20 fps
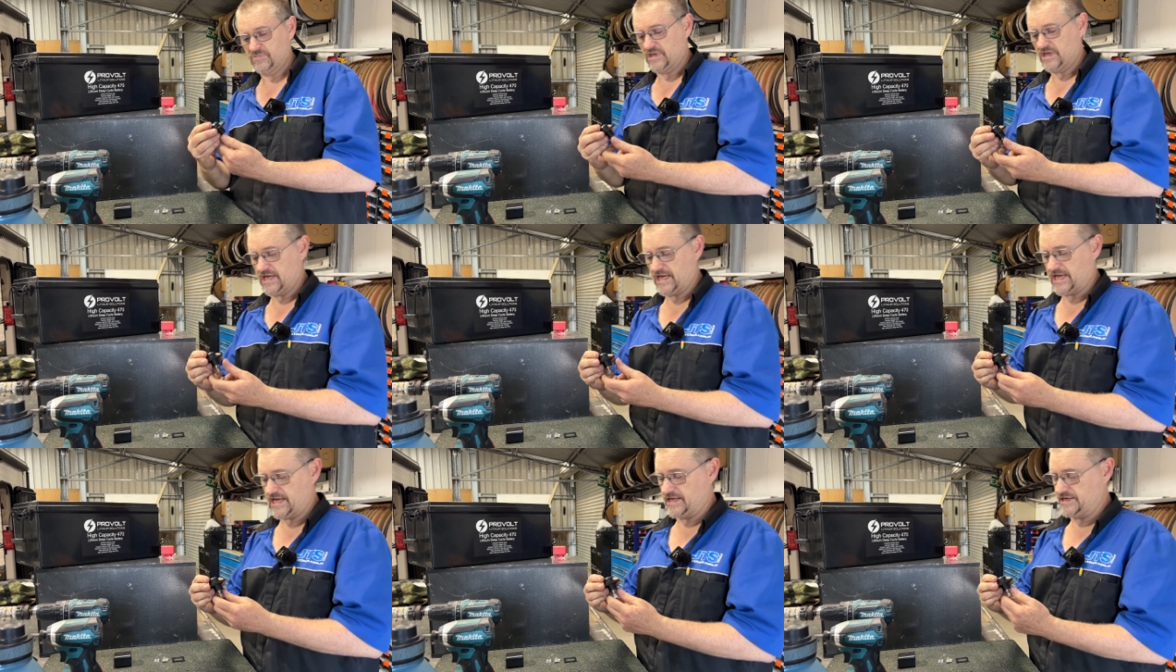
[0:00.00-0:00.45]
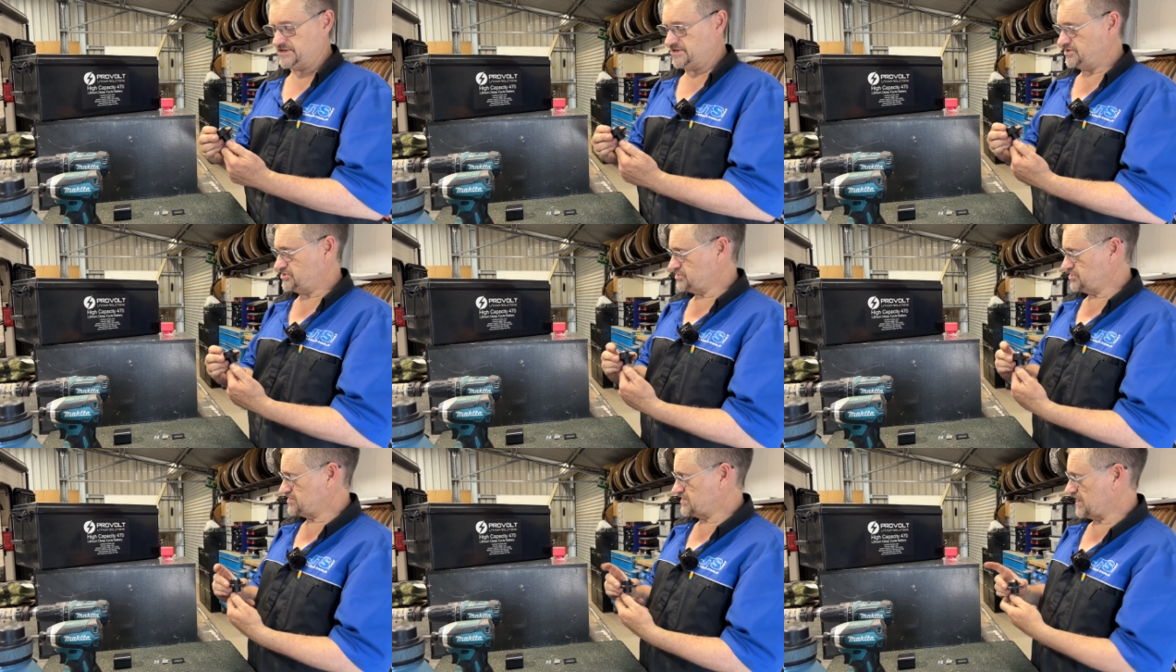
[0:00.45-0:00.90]
and you
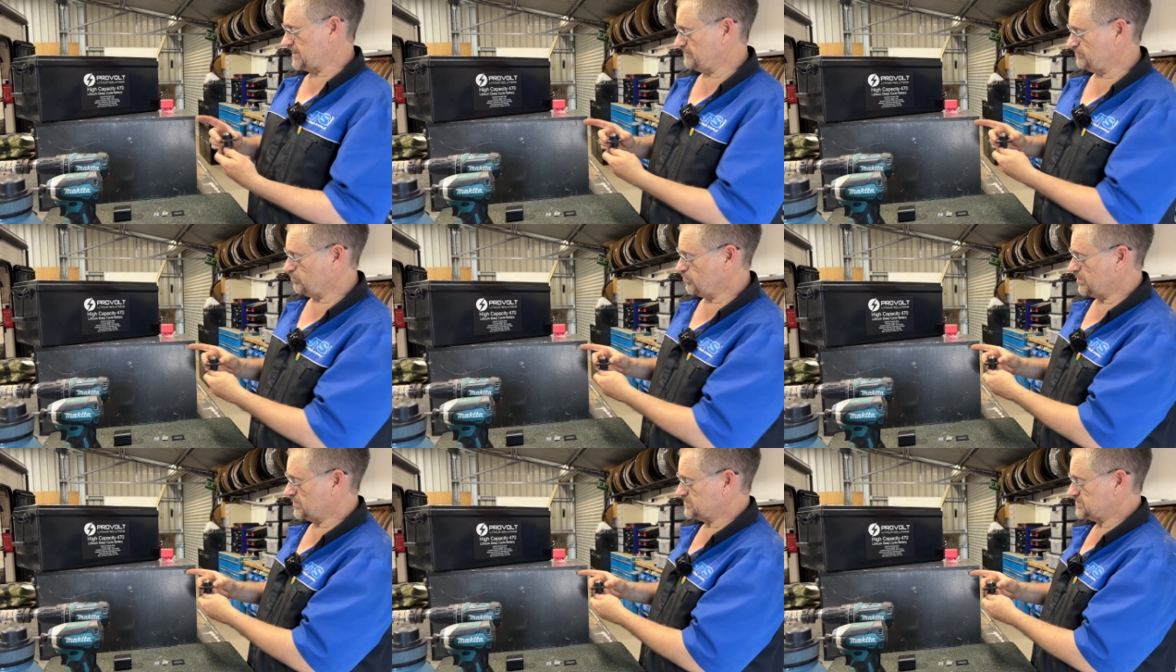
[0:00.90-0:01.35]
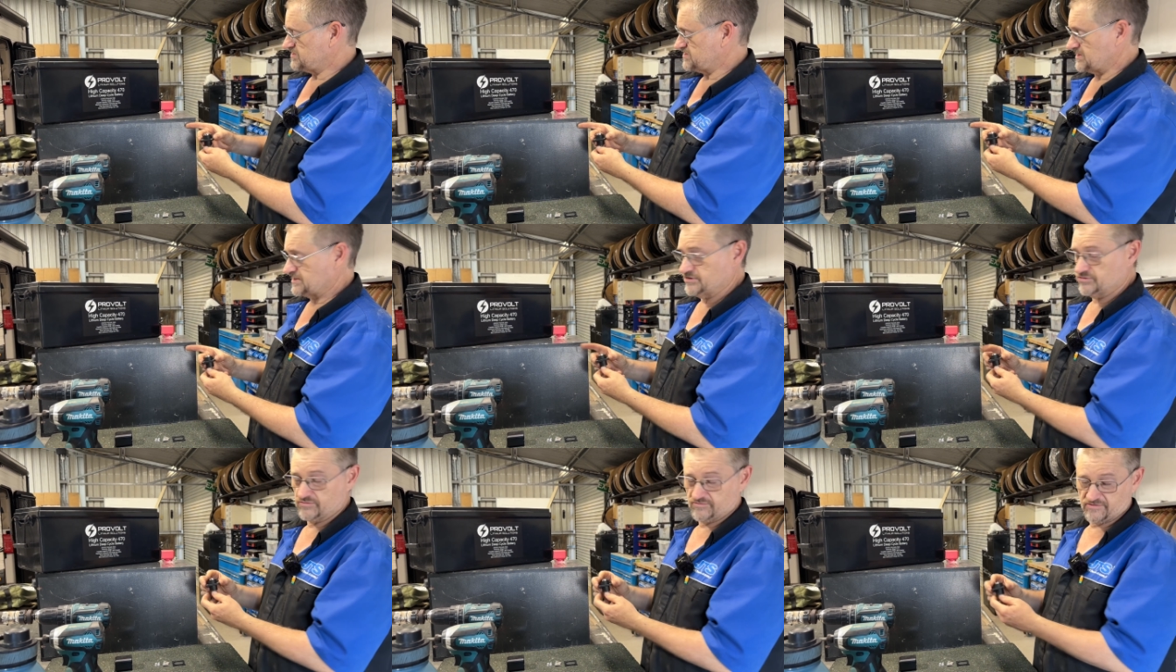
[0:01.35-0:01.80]
just have one
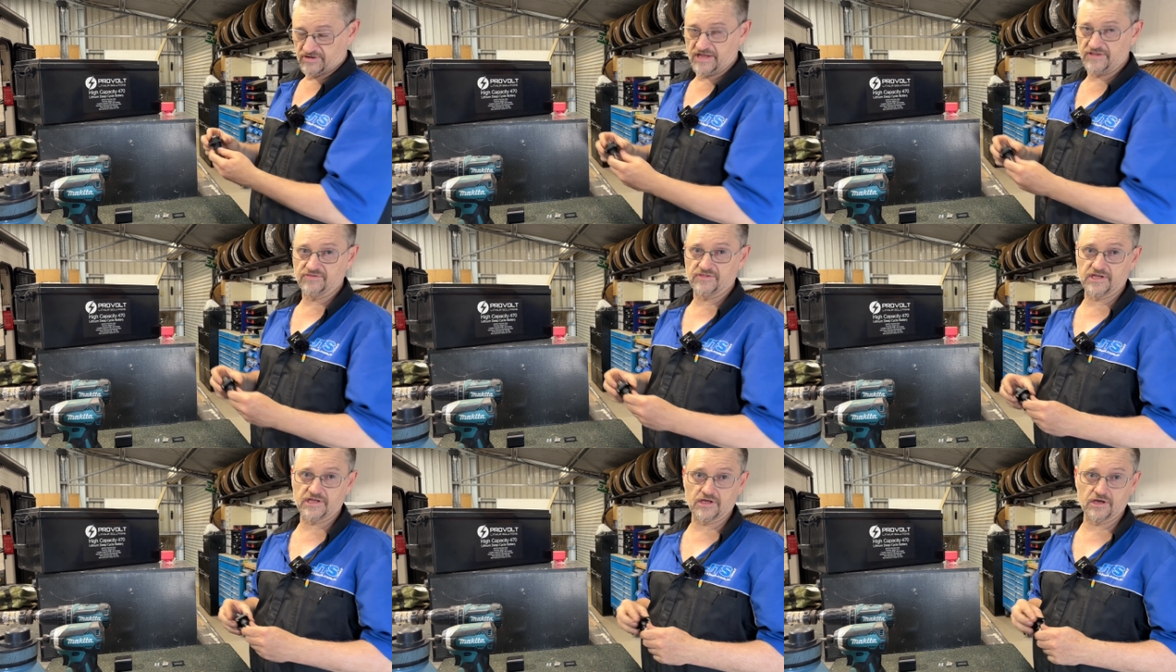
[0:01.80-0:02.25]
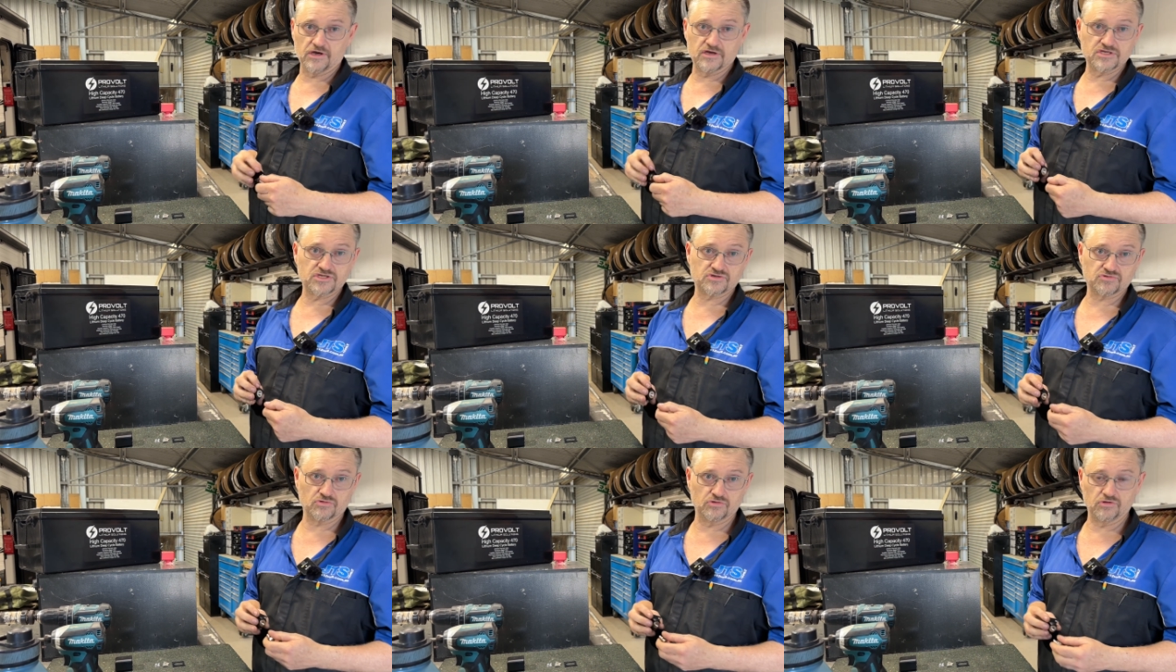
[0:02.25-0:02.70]
single vent that goes
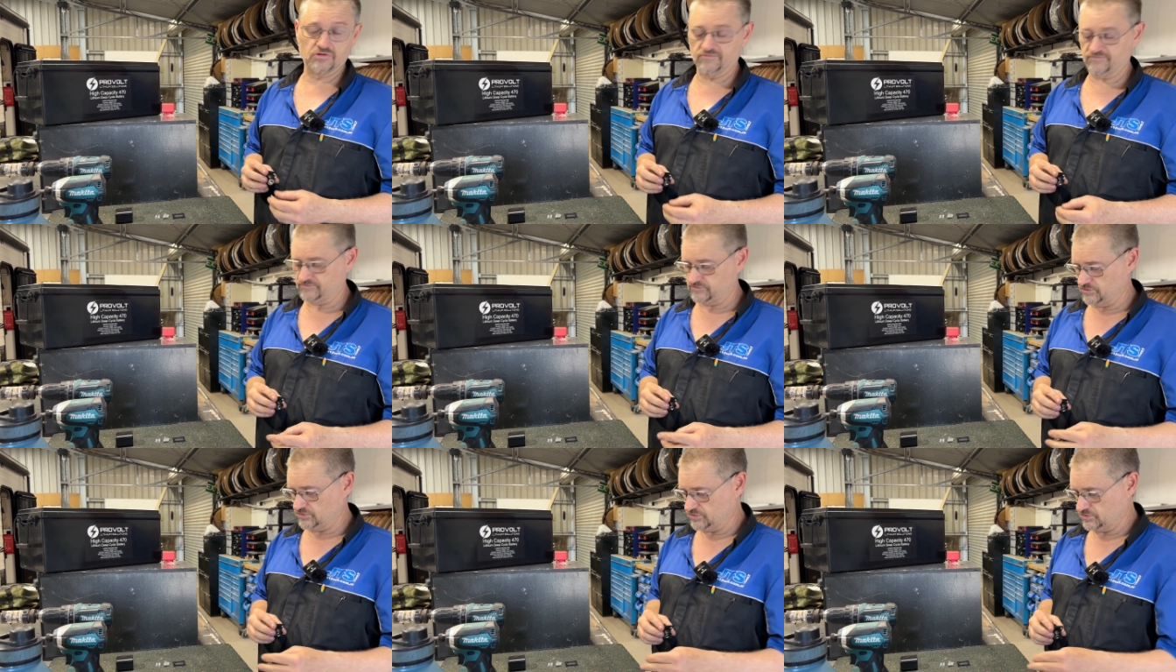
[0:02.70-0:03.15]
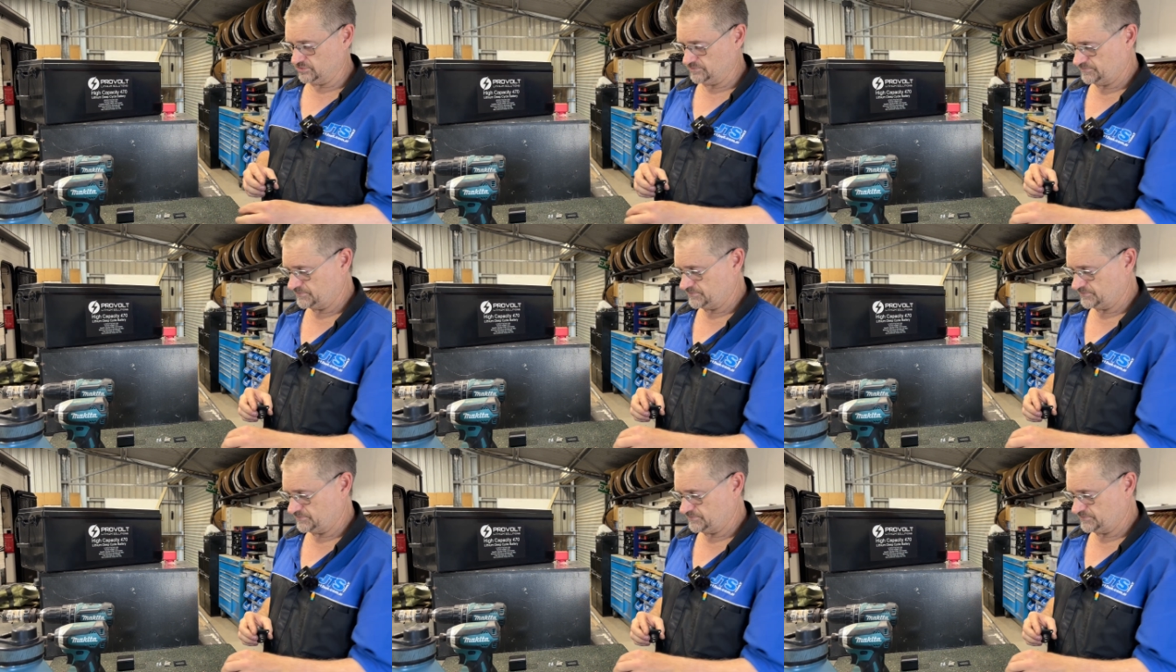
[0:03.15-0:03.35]
through the floor.